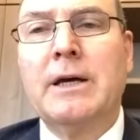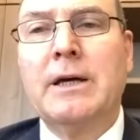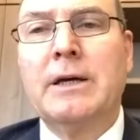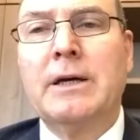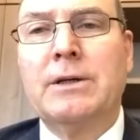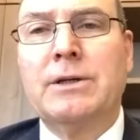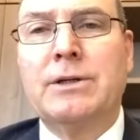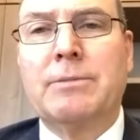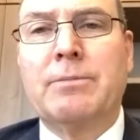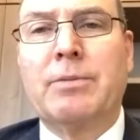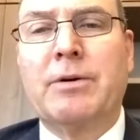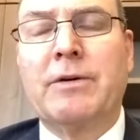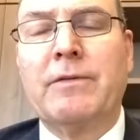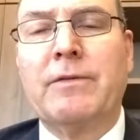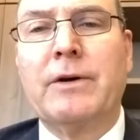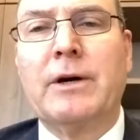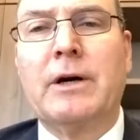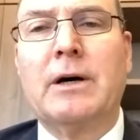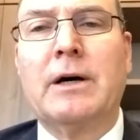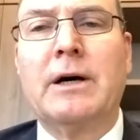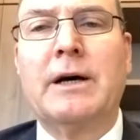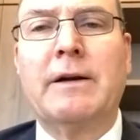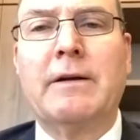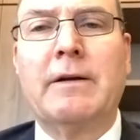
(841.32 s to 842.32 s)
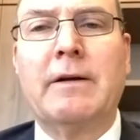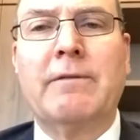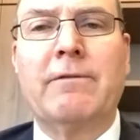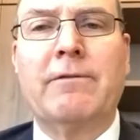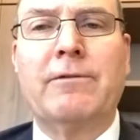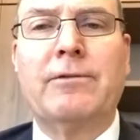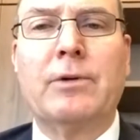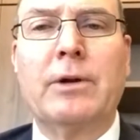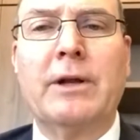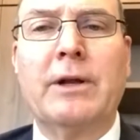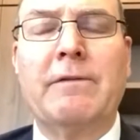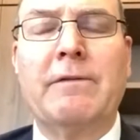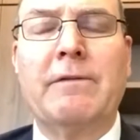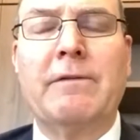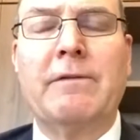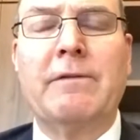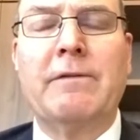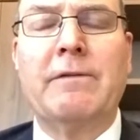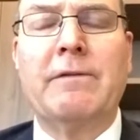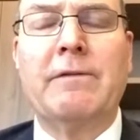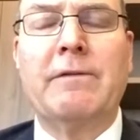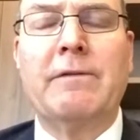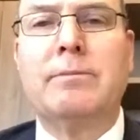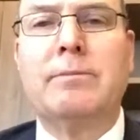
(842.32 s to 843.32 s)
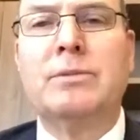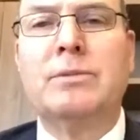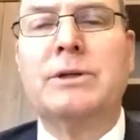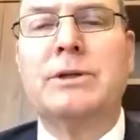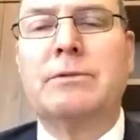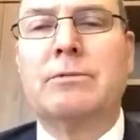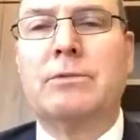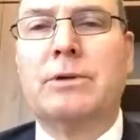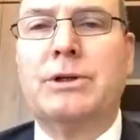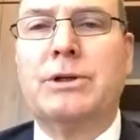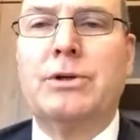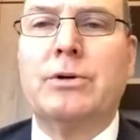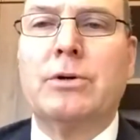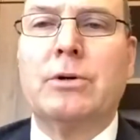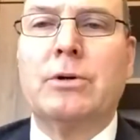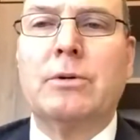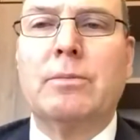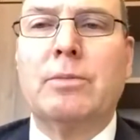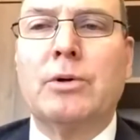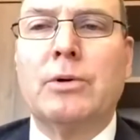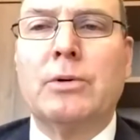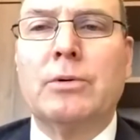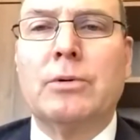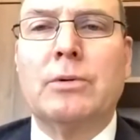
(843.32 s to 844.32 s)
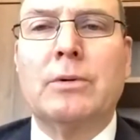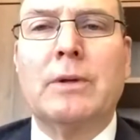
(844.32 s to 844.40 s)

to provide fully firmed renewable